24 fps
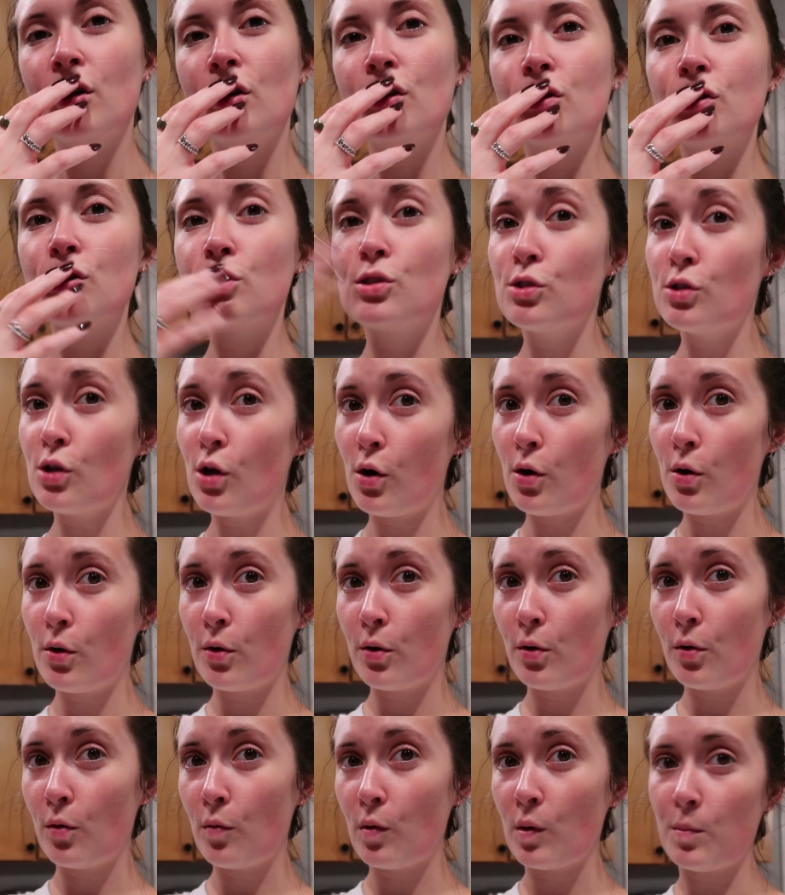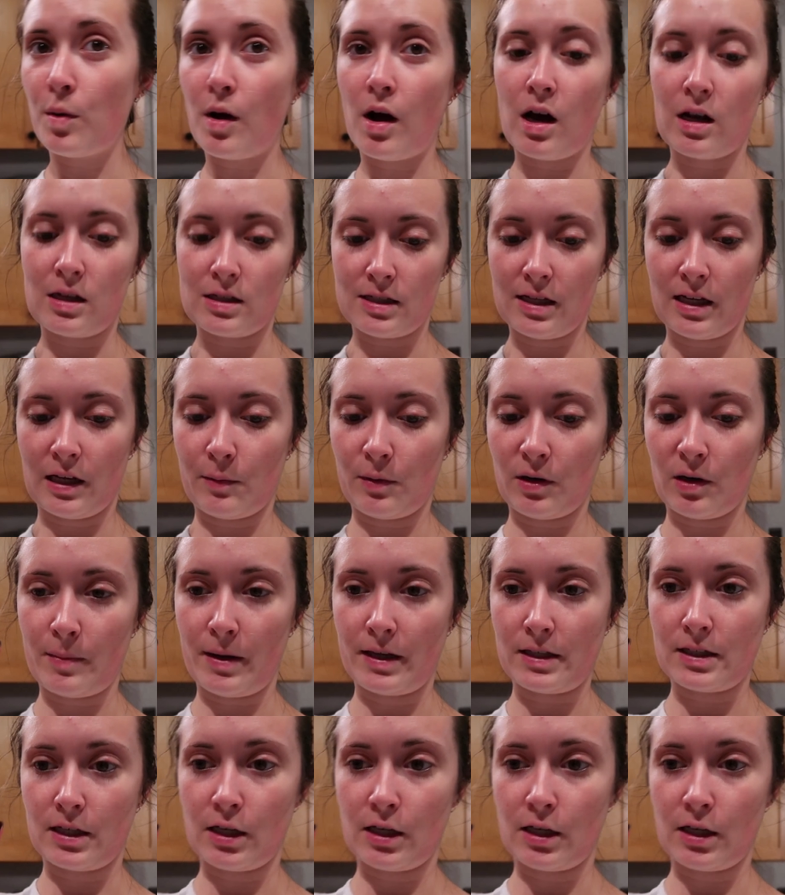So we're pausing and we're gonna make